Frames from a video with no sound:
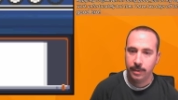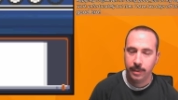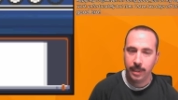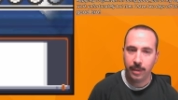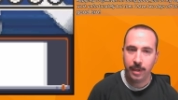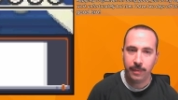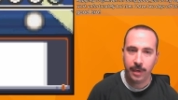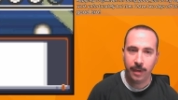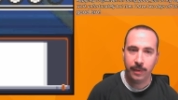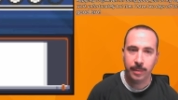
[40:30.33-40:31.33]
Yeah, they even
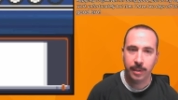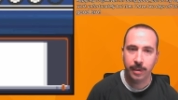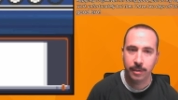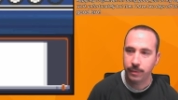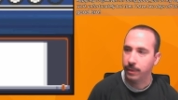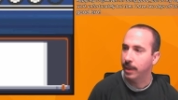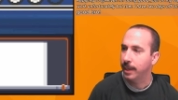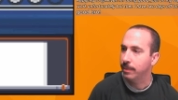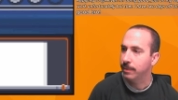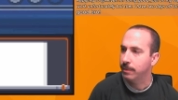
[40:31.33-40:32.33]
have emulators for like
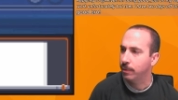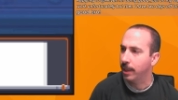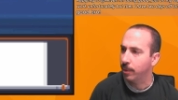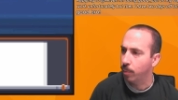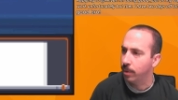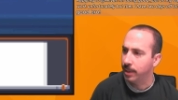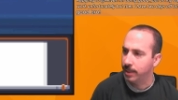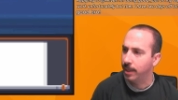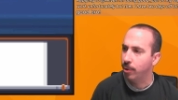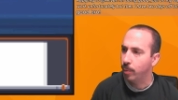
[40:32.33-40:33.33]

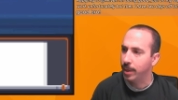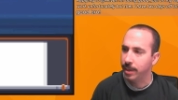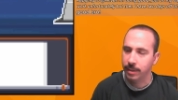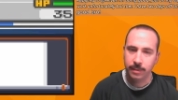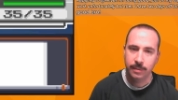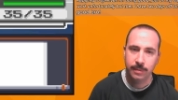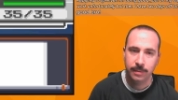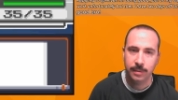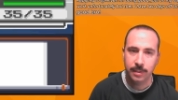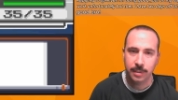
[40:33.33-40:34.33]
Nintendo Wii
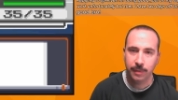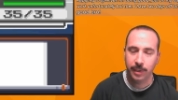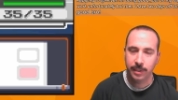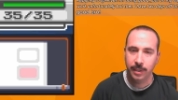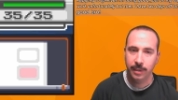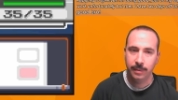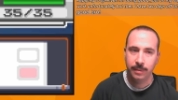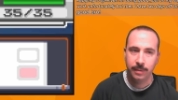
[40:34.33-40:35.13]
and stuff like that.